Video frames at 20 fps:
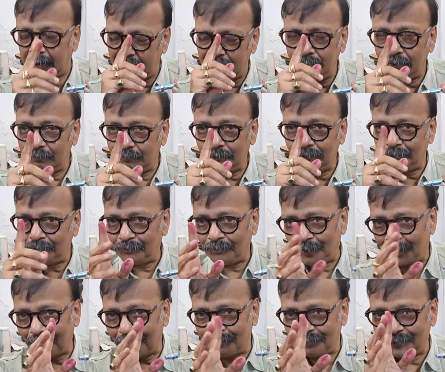in
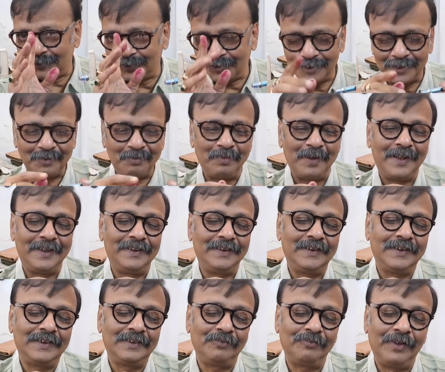one of those
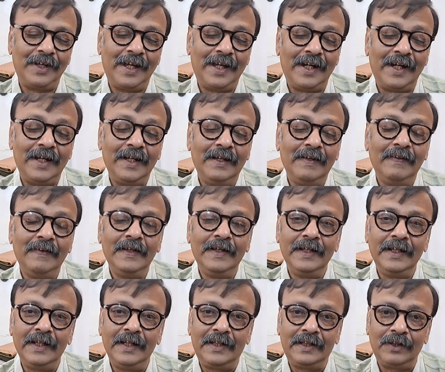pens where
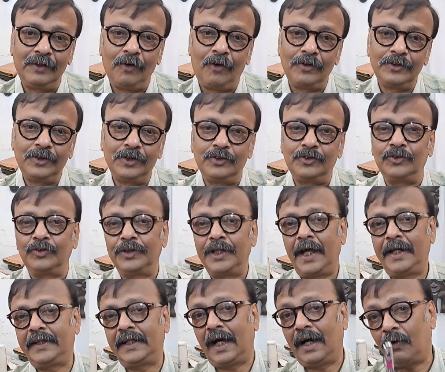it locks so
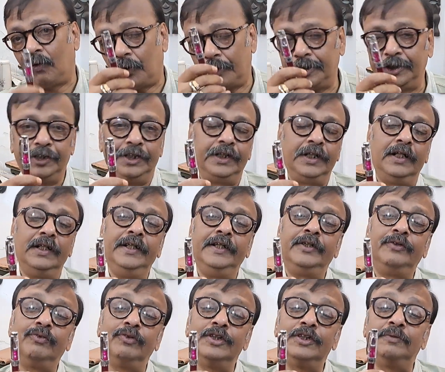that
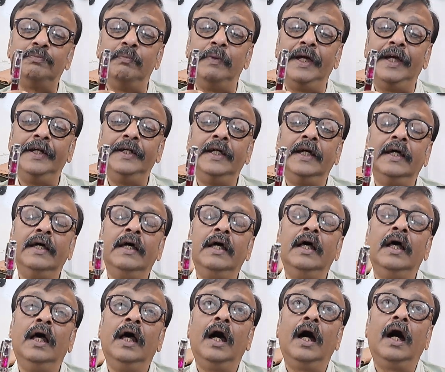originally it was made
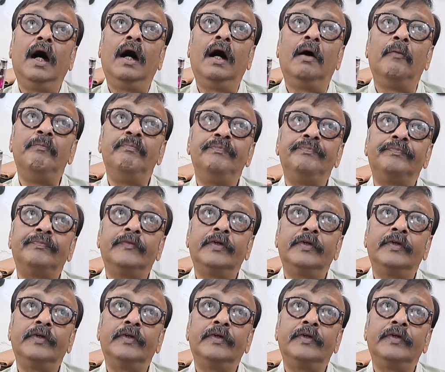uh,